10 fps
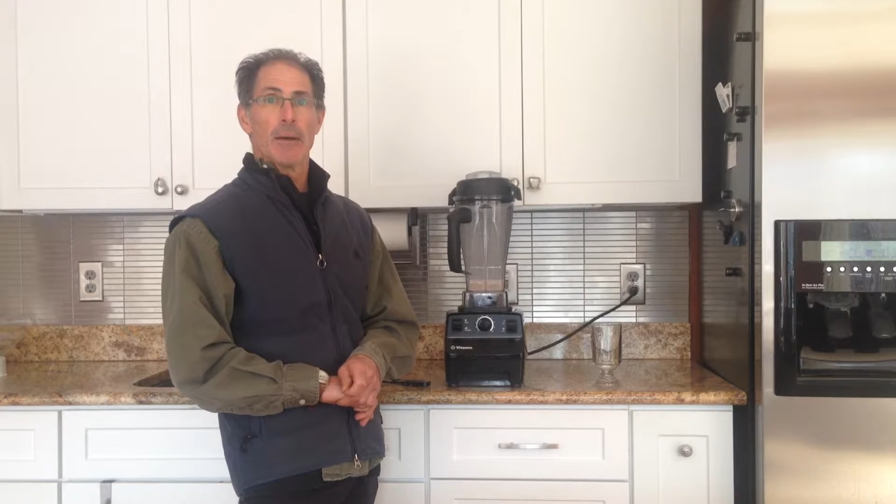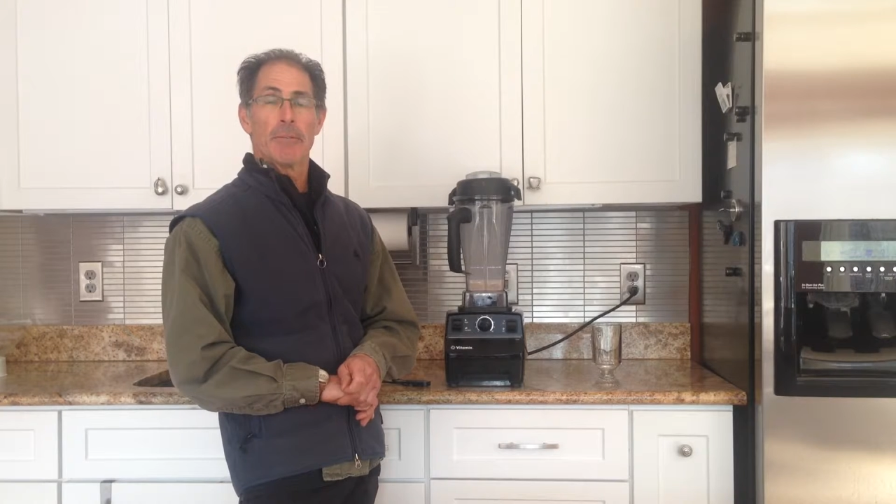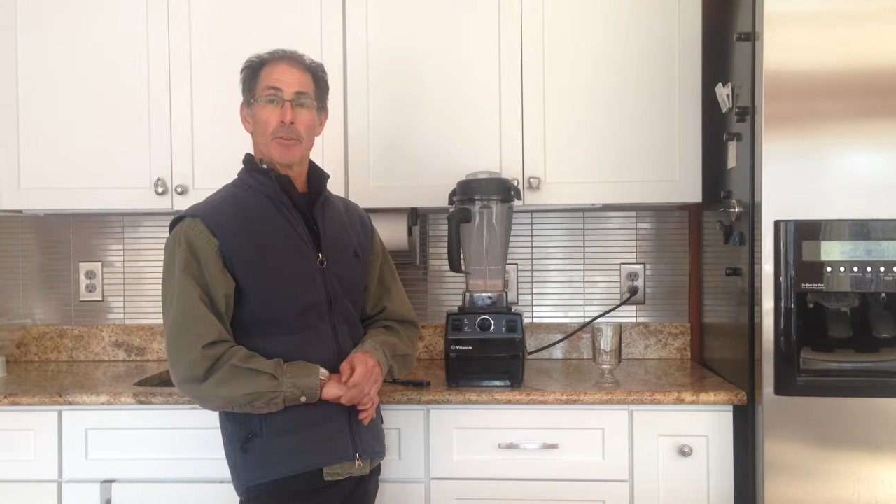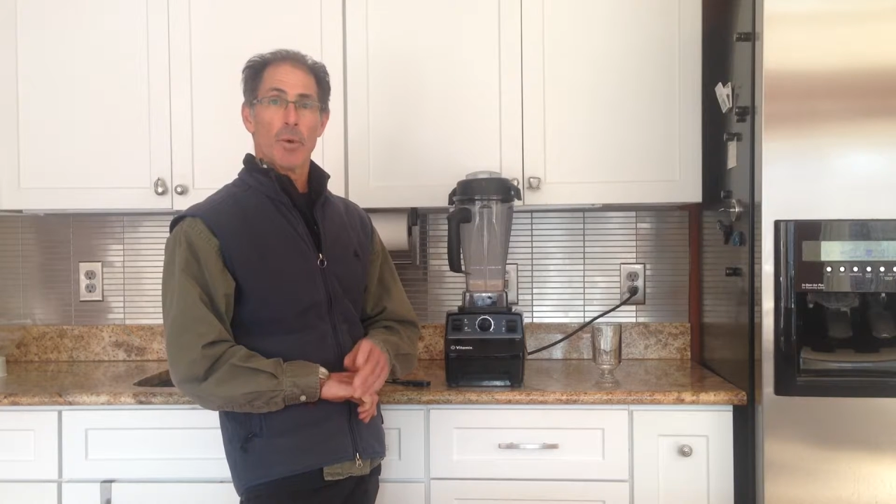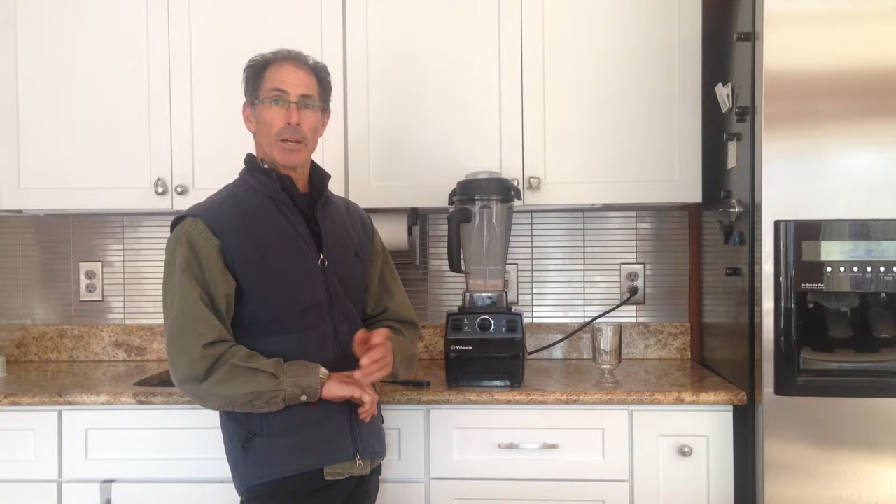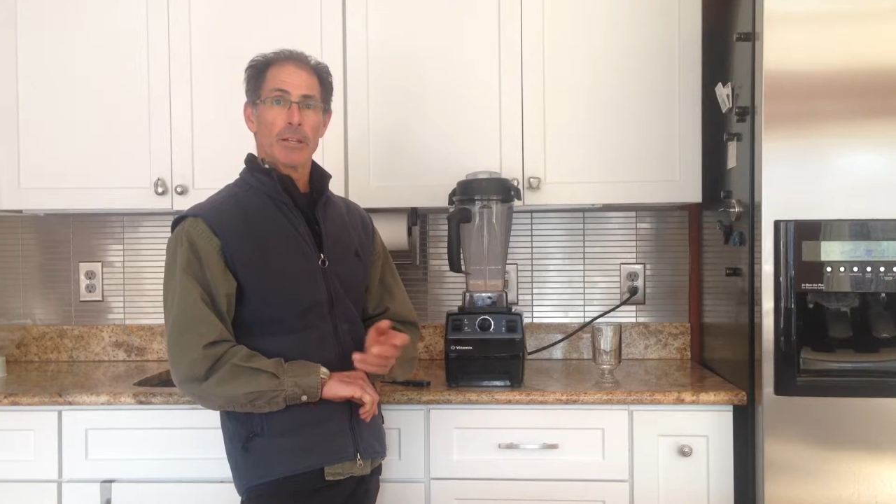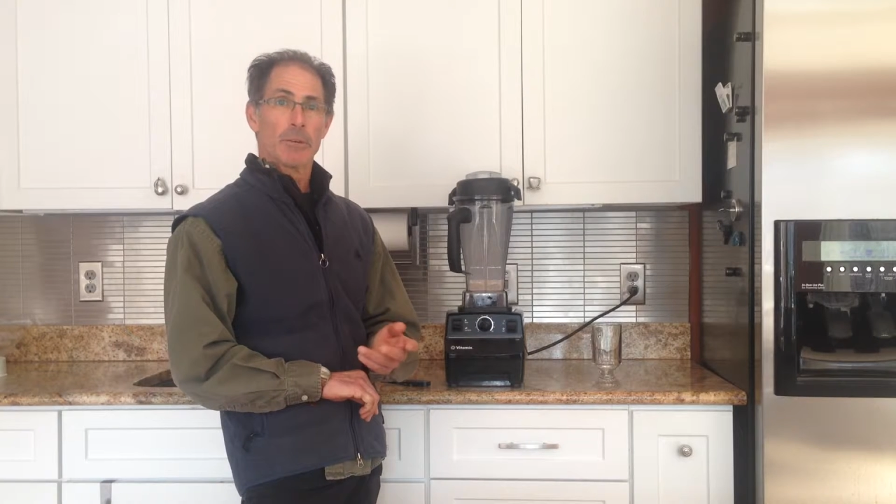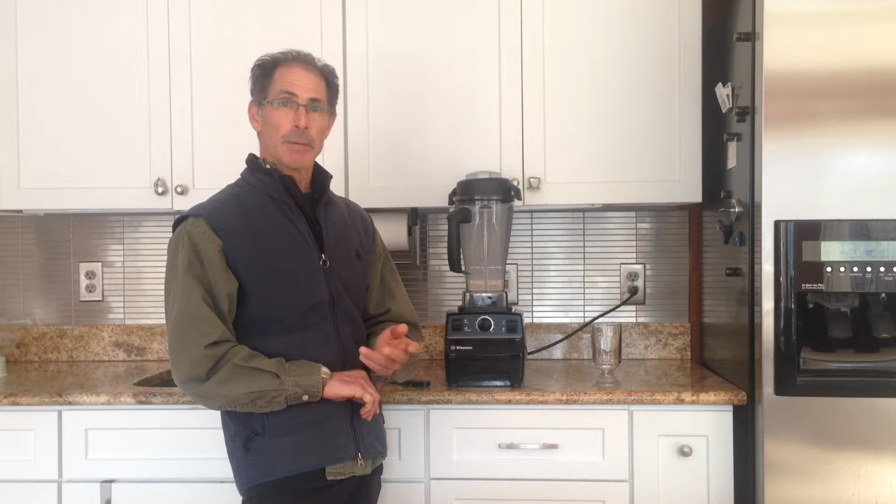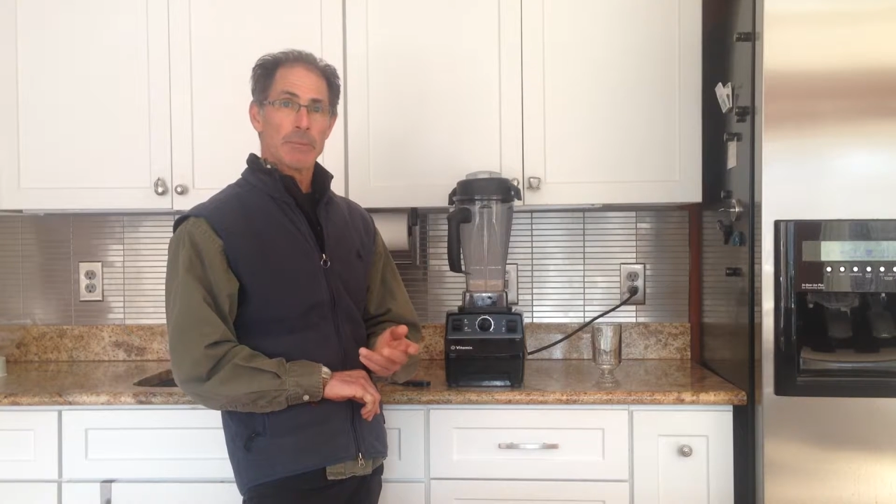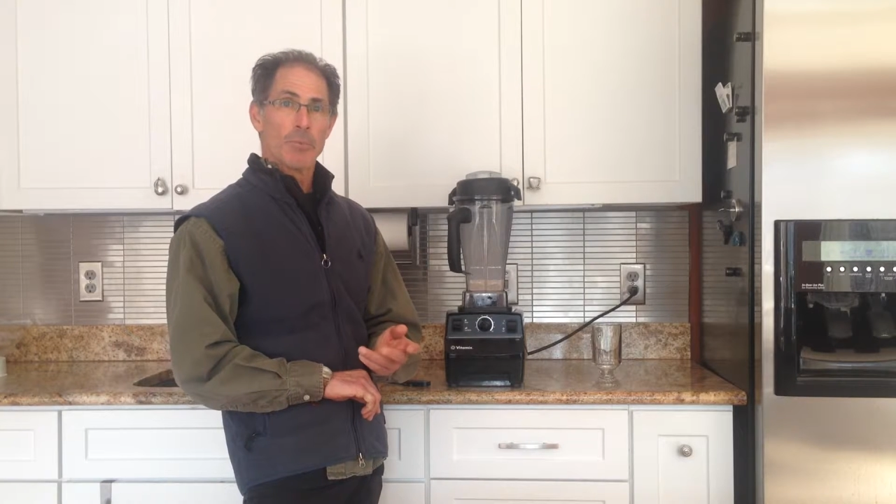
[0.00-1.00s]
If you want a
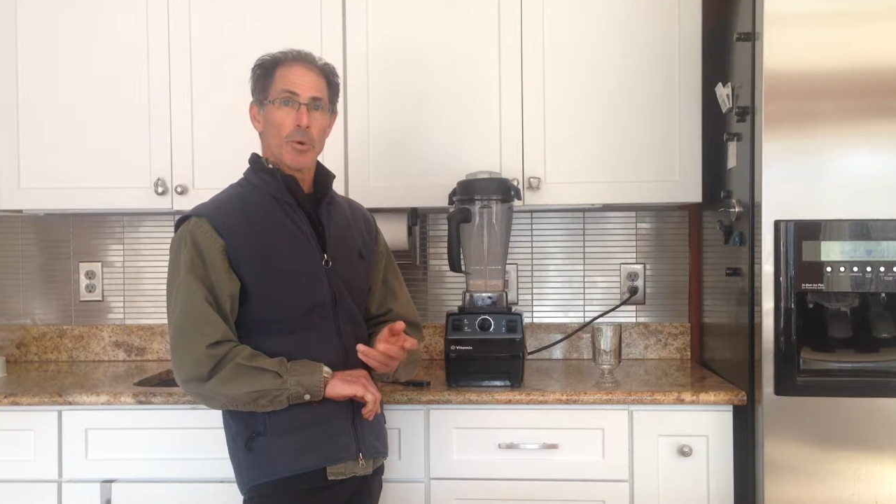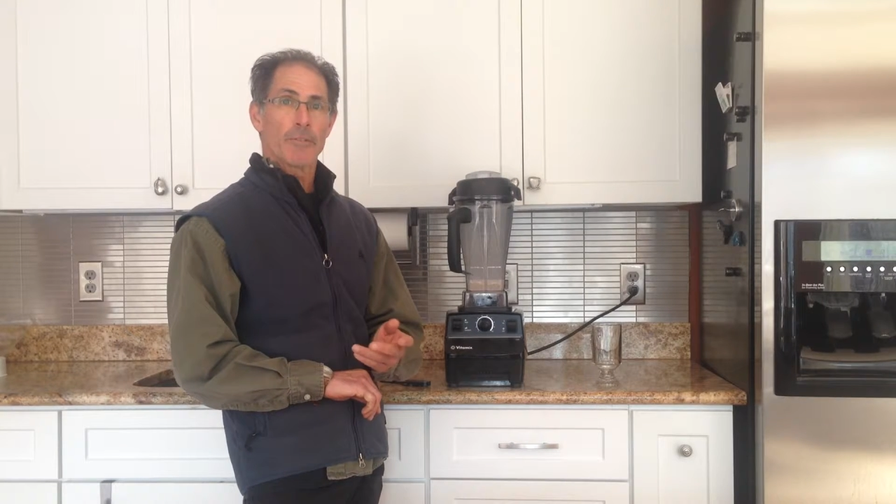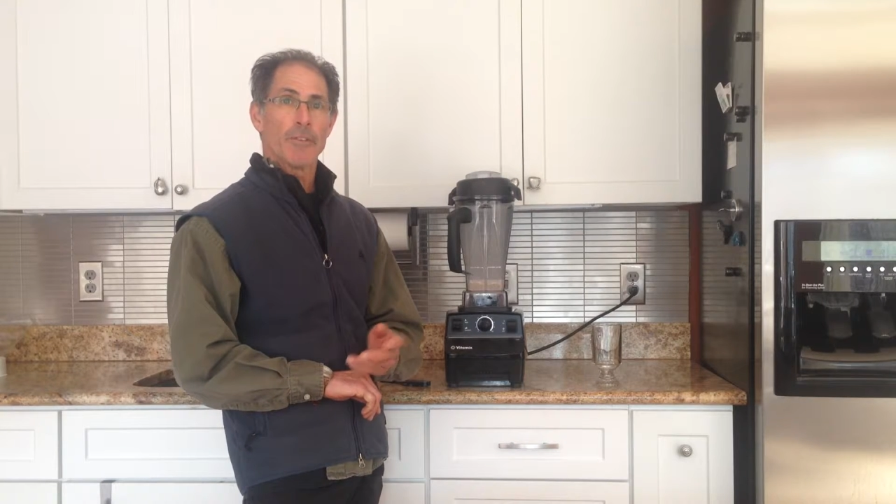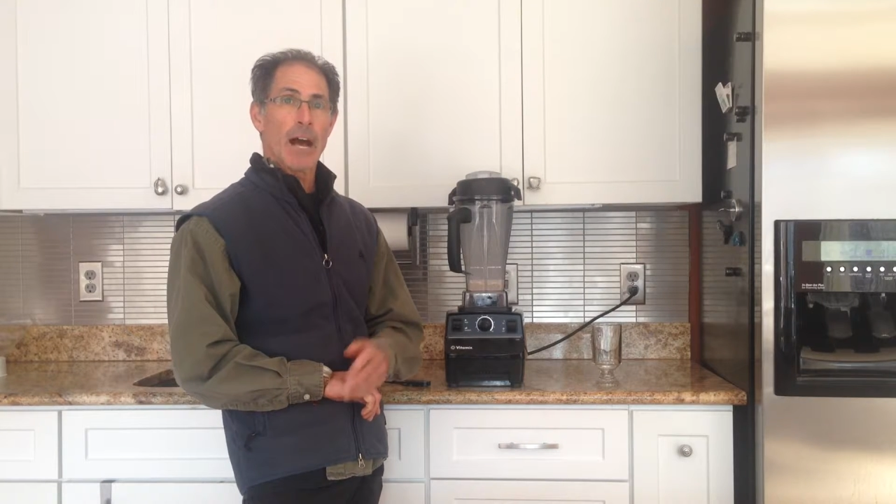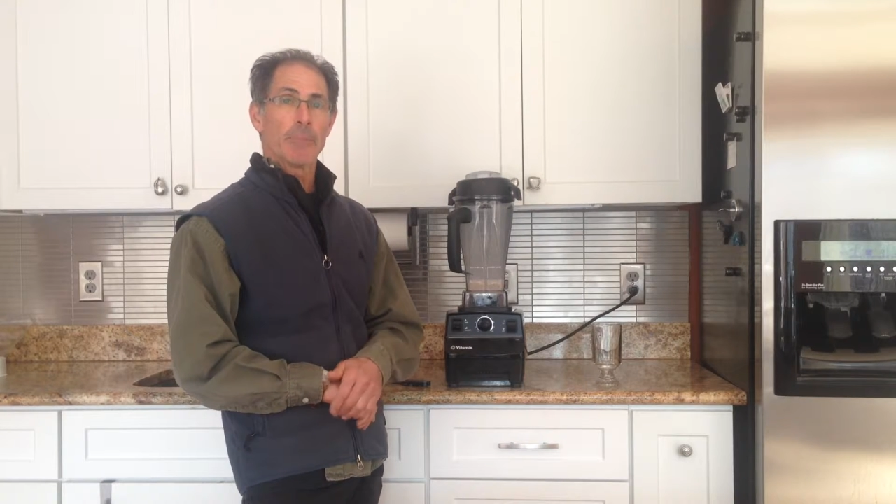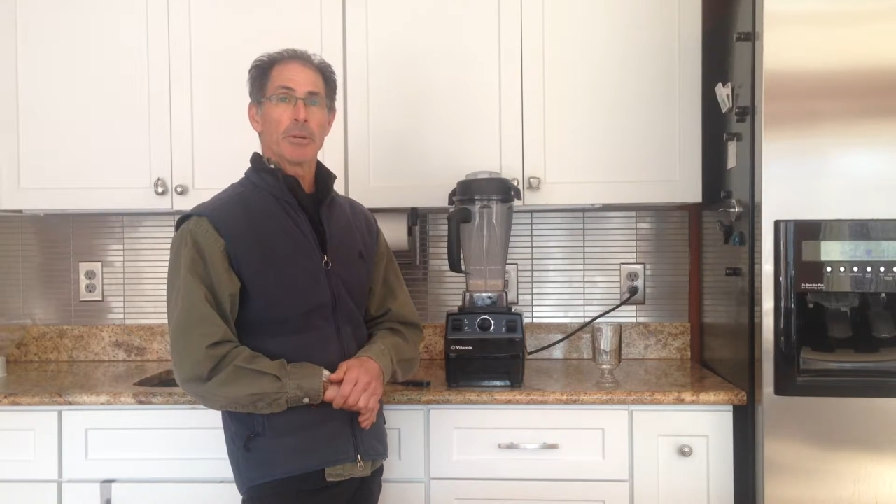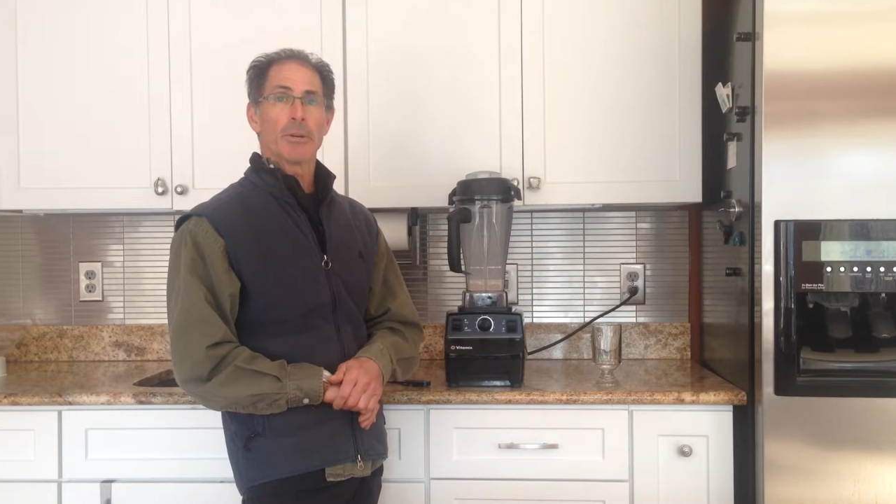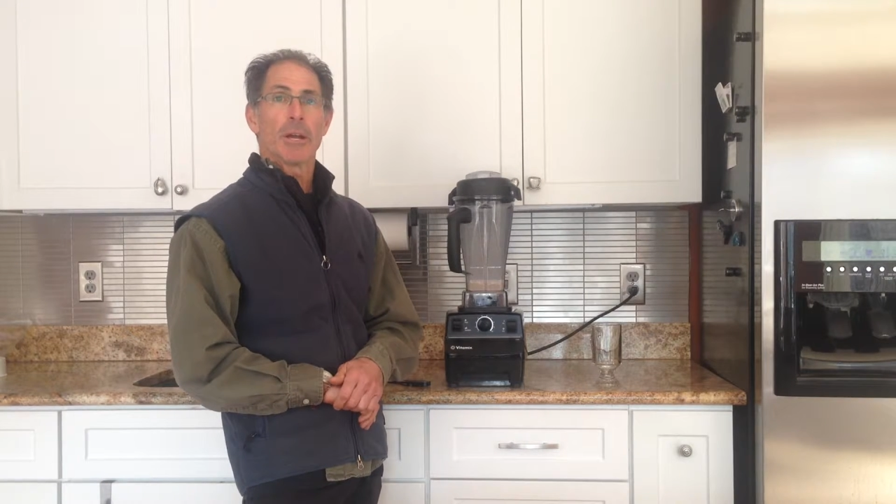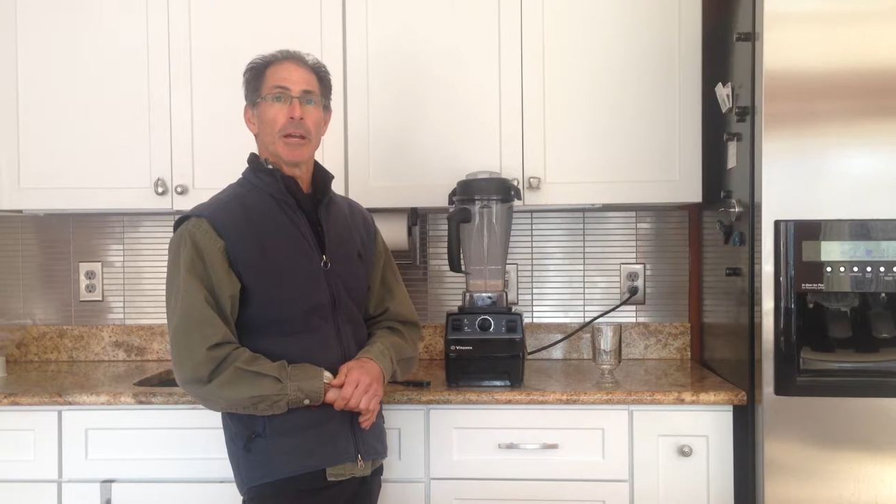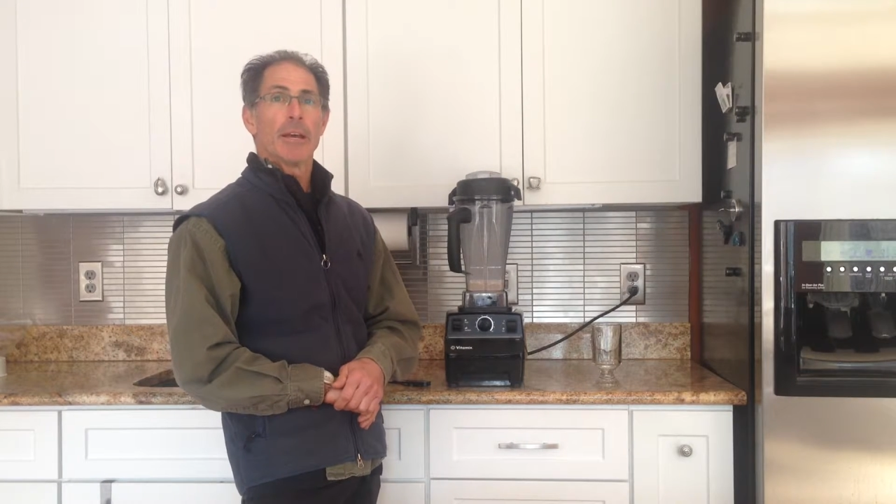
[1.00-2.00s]
little bit more fiber,